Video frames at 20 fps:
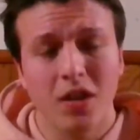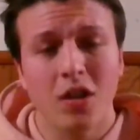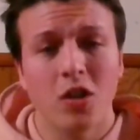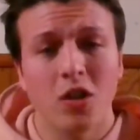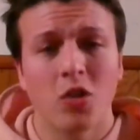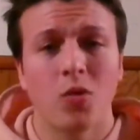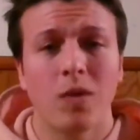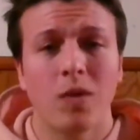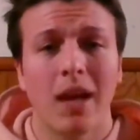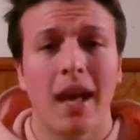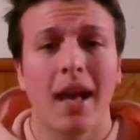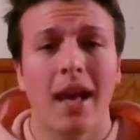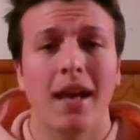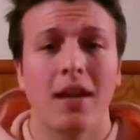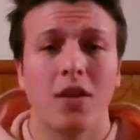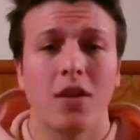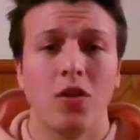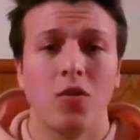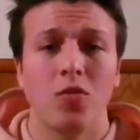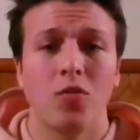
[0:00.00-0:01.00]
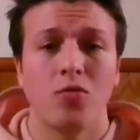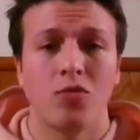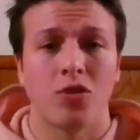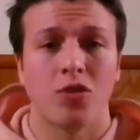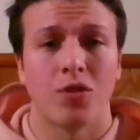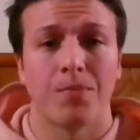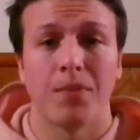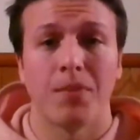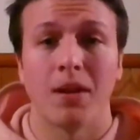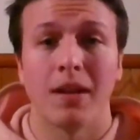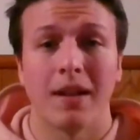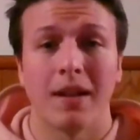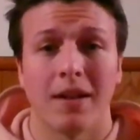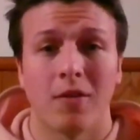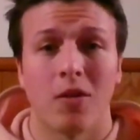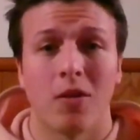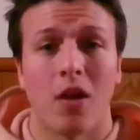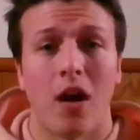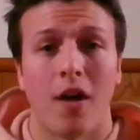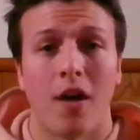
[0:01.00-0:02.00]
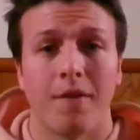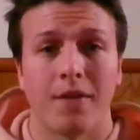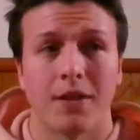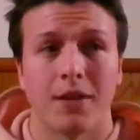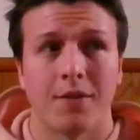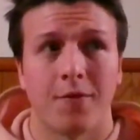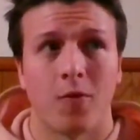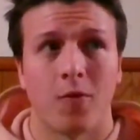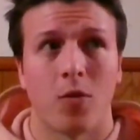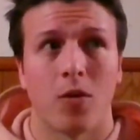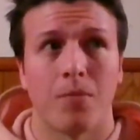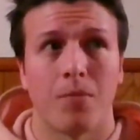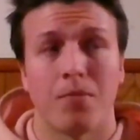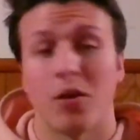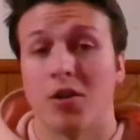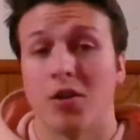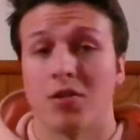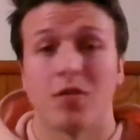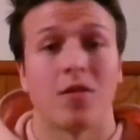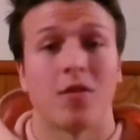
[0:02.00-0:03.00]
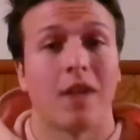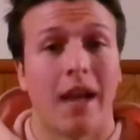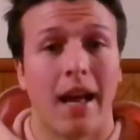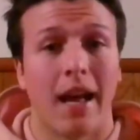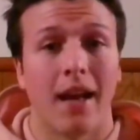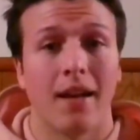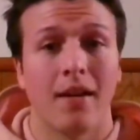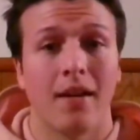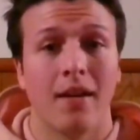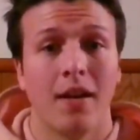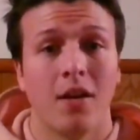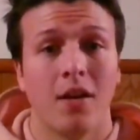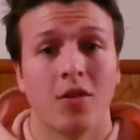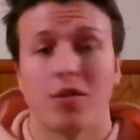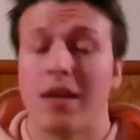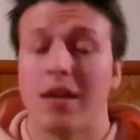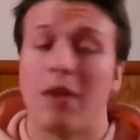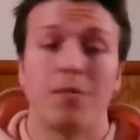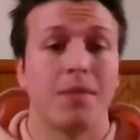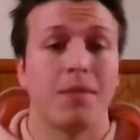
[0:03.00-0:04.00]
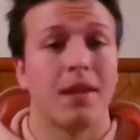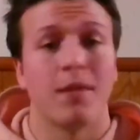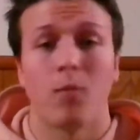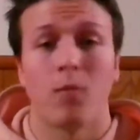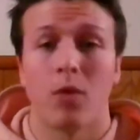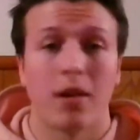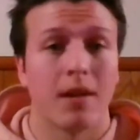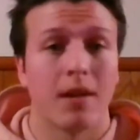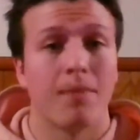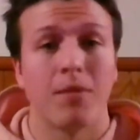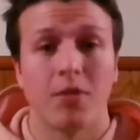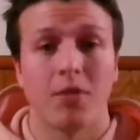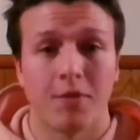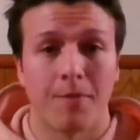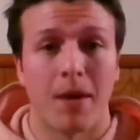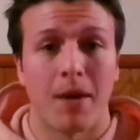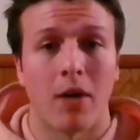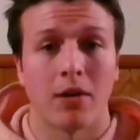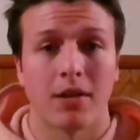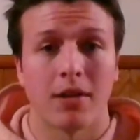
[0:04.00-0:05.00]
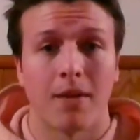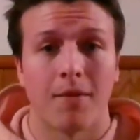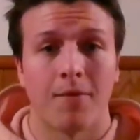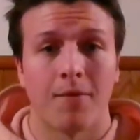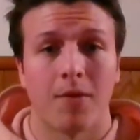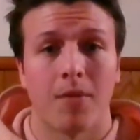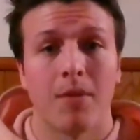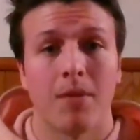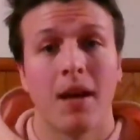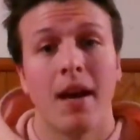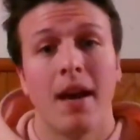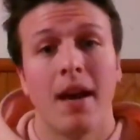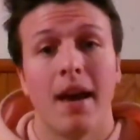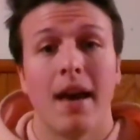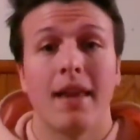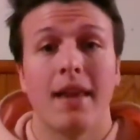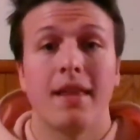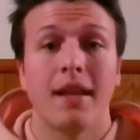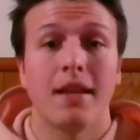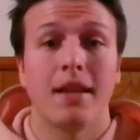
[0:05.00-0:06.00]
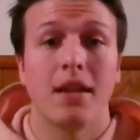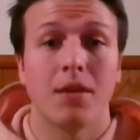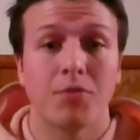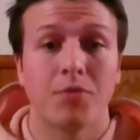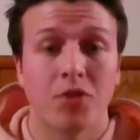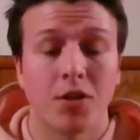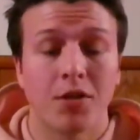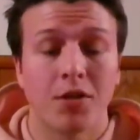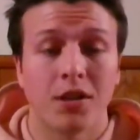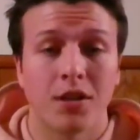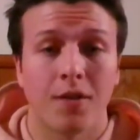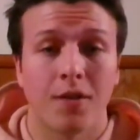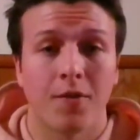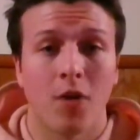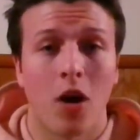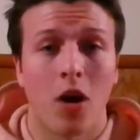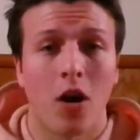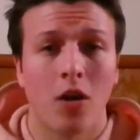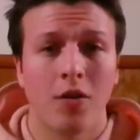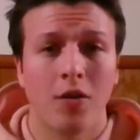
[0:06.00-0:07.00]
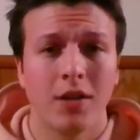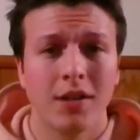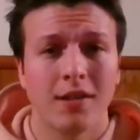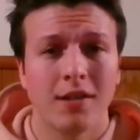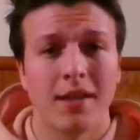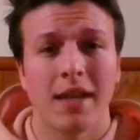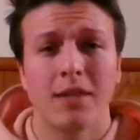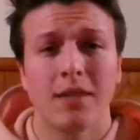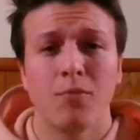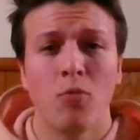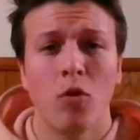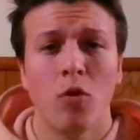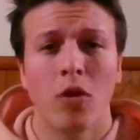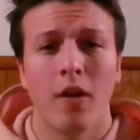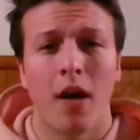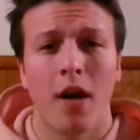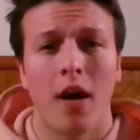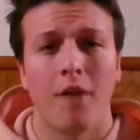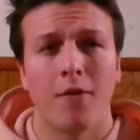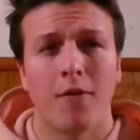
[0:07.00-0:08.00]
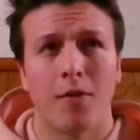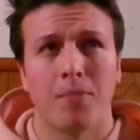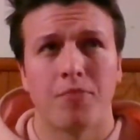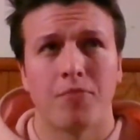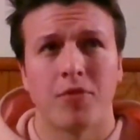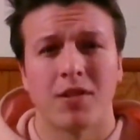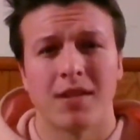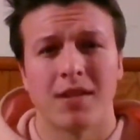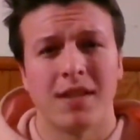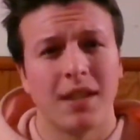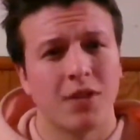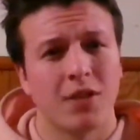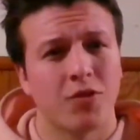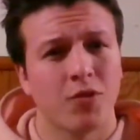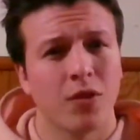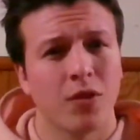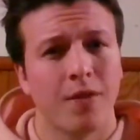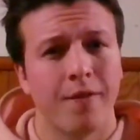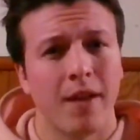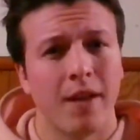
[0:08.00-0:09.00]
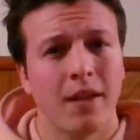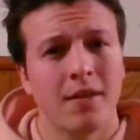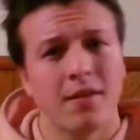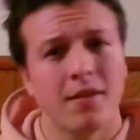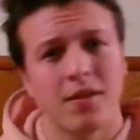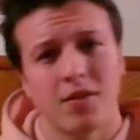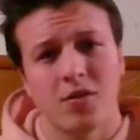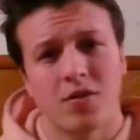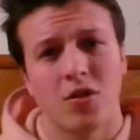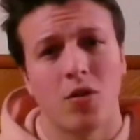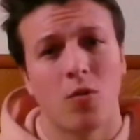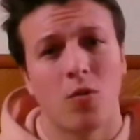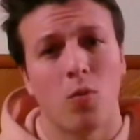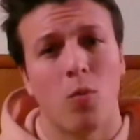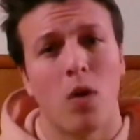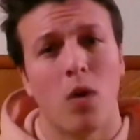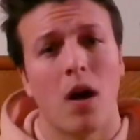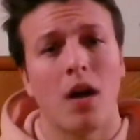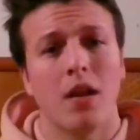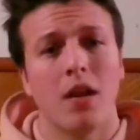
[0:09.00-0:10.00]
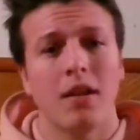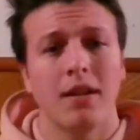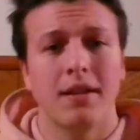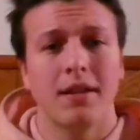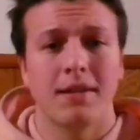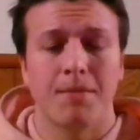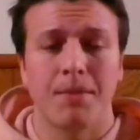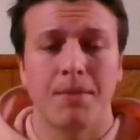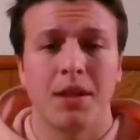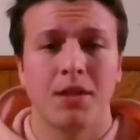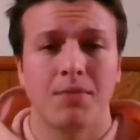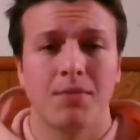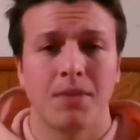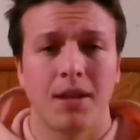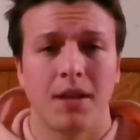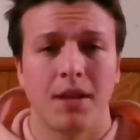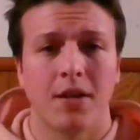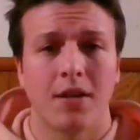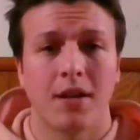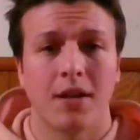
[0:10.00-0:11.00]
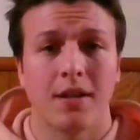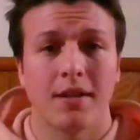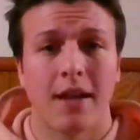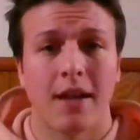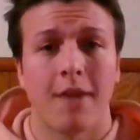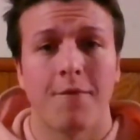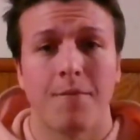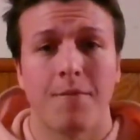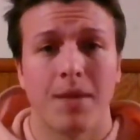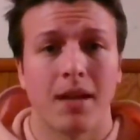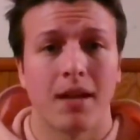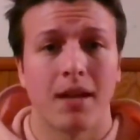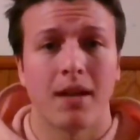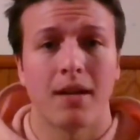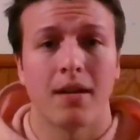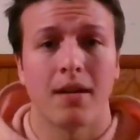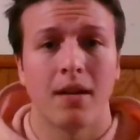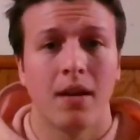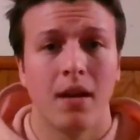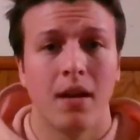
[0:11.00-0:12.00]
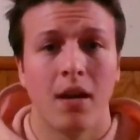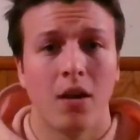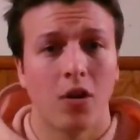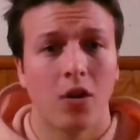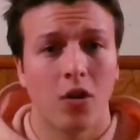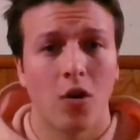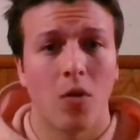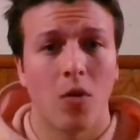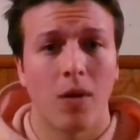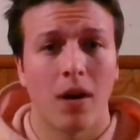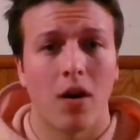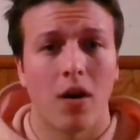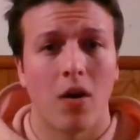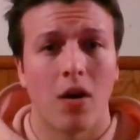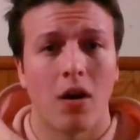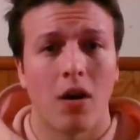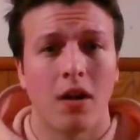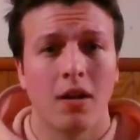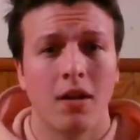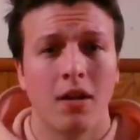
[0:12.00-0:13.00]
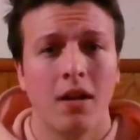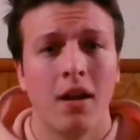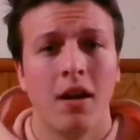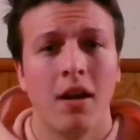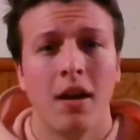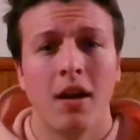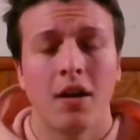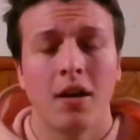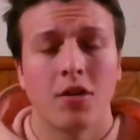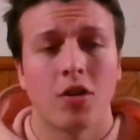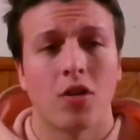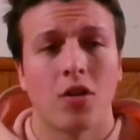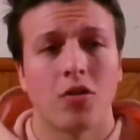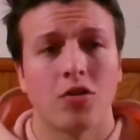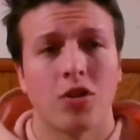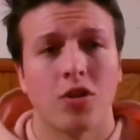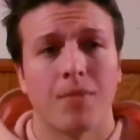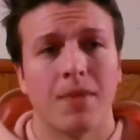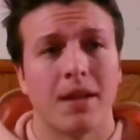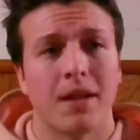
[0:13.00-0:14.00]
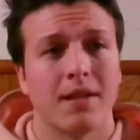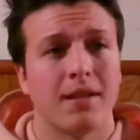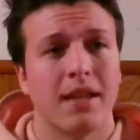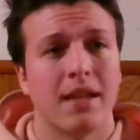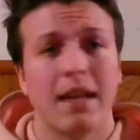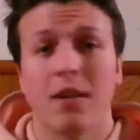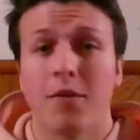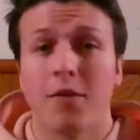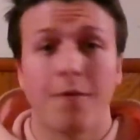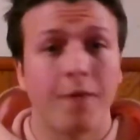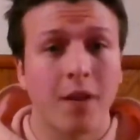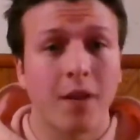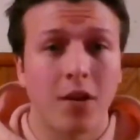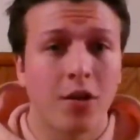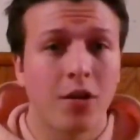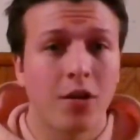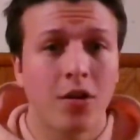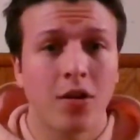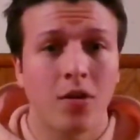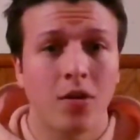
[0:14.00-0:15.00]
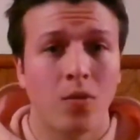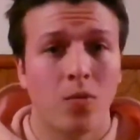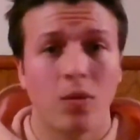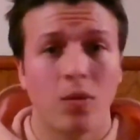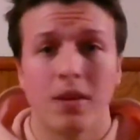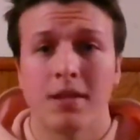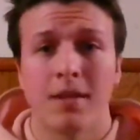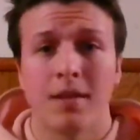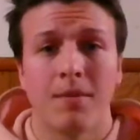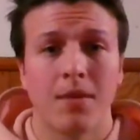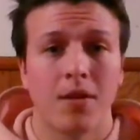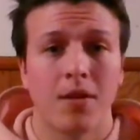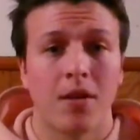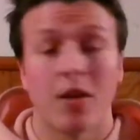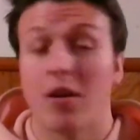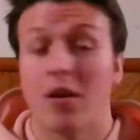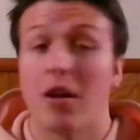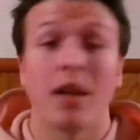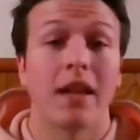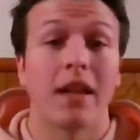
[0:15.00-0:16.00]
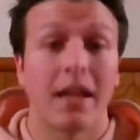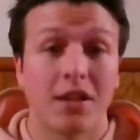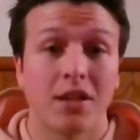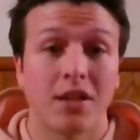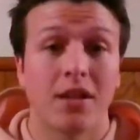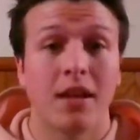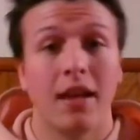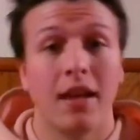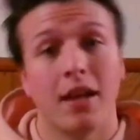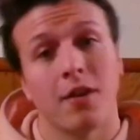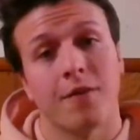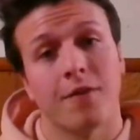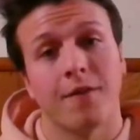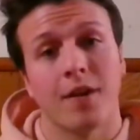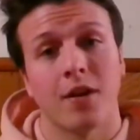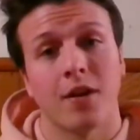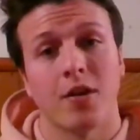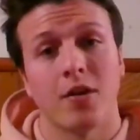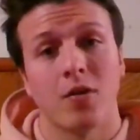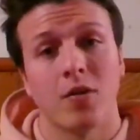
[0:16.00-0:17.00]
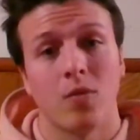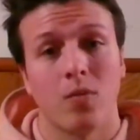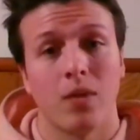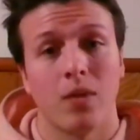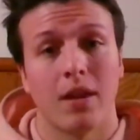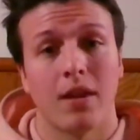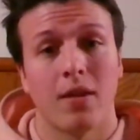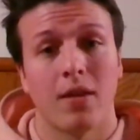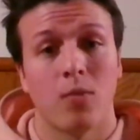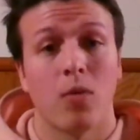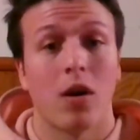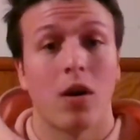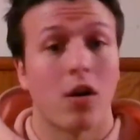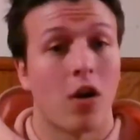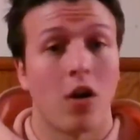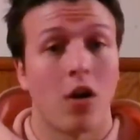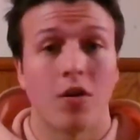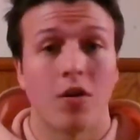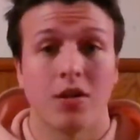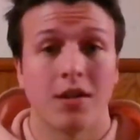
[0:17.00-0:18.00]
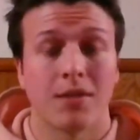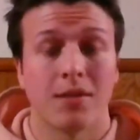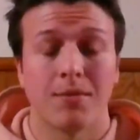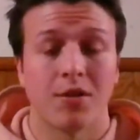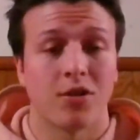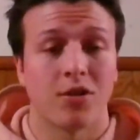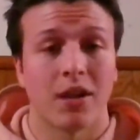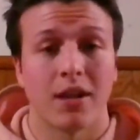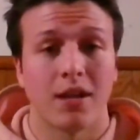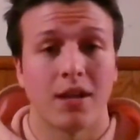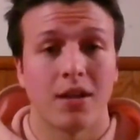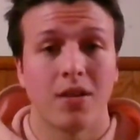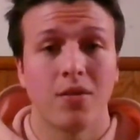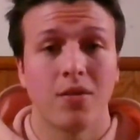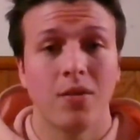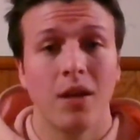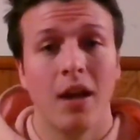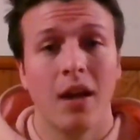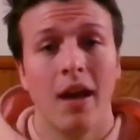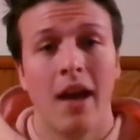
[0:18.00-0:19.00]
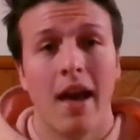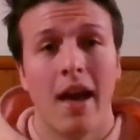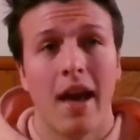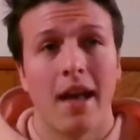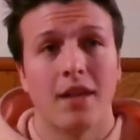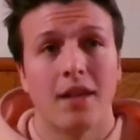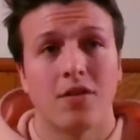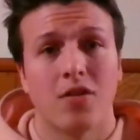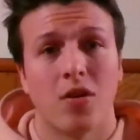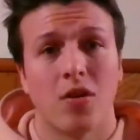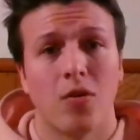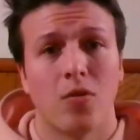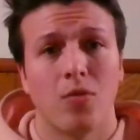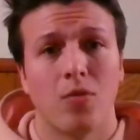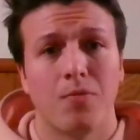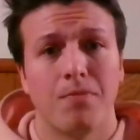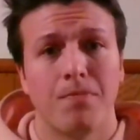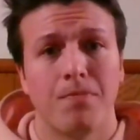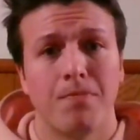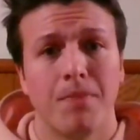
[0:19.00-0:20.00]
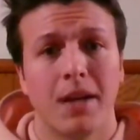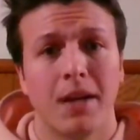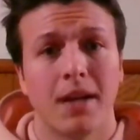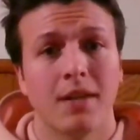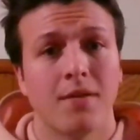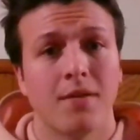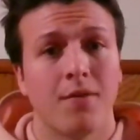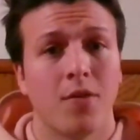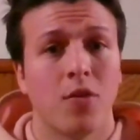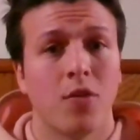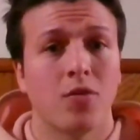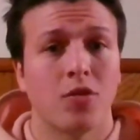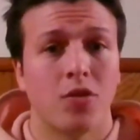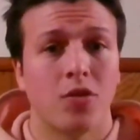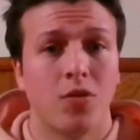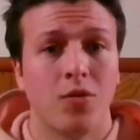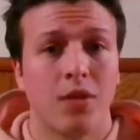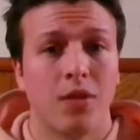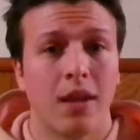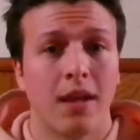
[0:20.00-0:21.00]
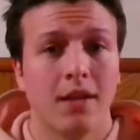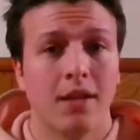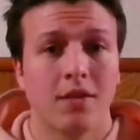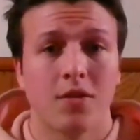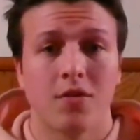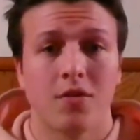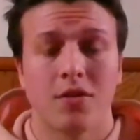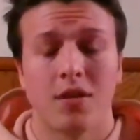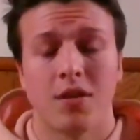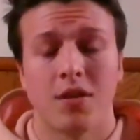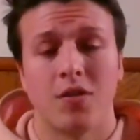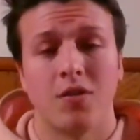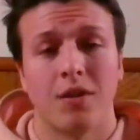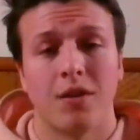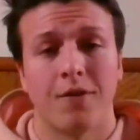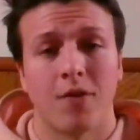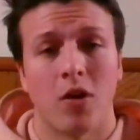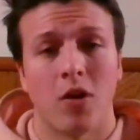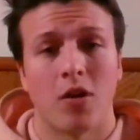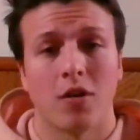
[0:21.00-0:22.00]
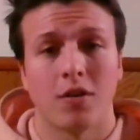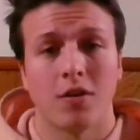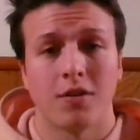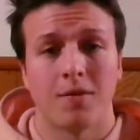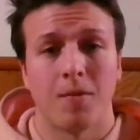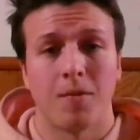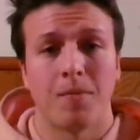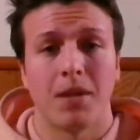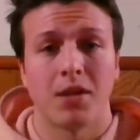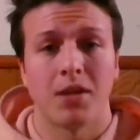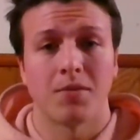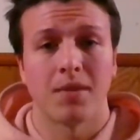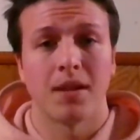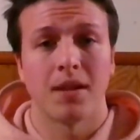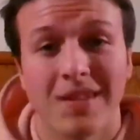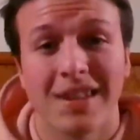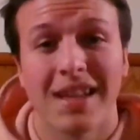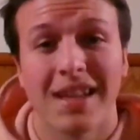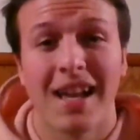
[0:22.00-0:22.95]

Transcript: you can't use your political office for personal gain. So that would be where the abuse of power is coming from. And then the obstruction of Congress, that's more of a procedural offense. So while these impeachment hearings have been going on, Donald Trump has interfered with some of the, or allegedly interfered with what Congress has been trying to do. And so because of those two things, those are the two different articles of impeachment.